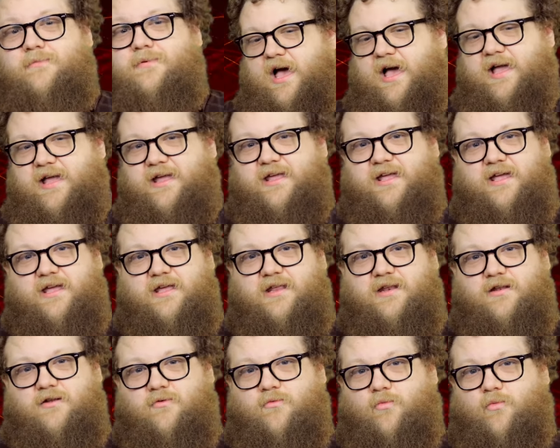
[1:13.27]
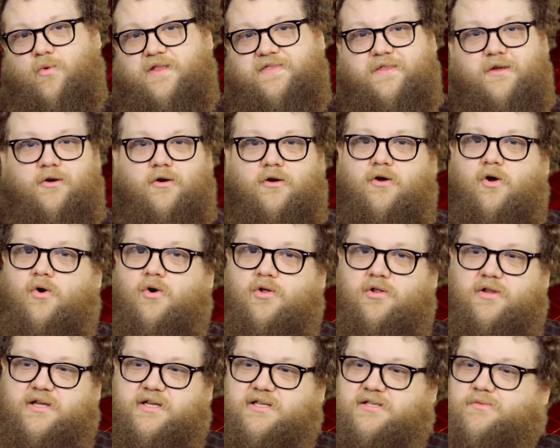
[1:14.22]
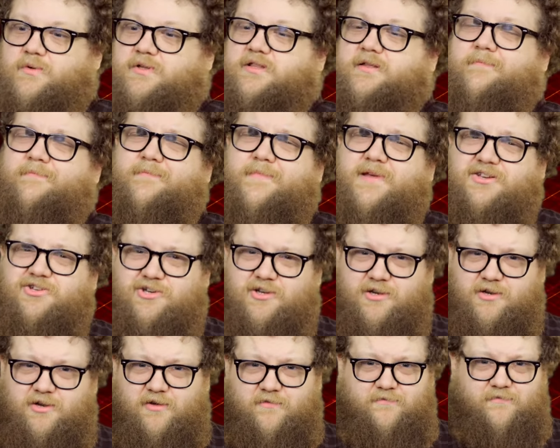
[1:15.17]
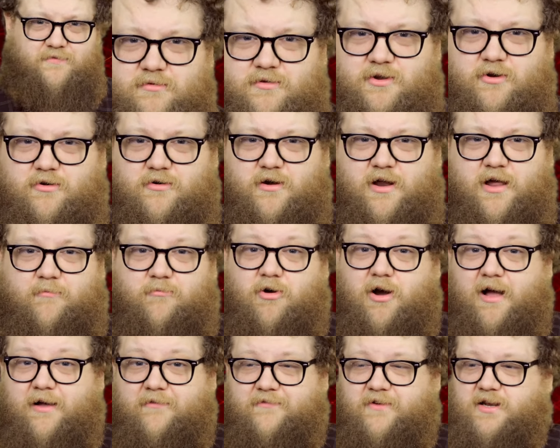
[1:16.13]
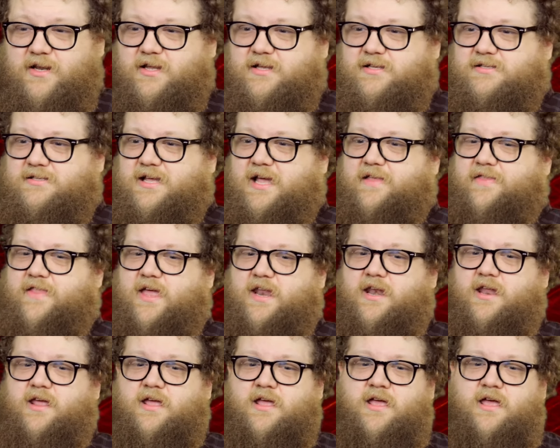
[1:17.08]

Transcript: I get what their goal is, what the mission of their nonprofit is, and then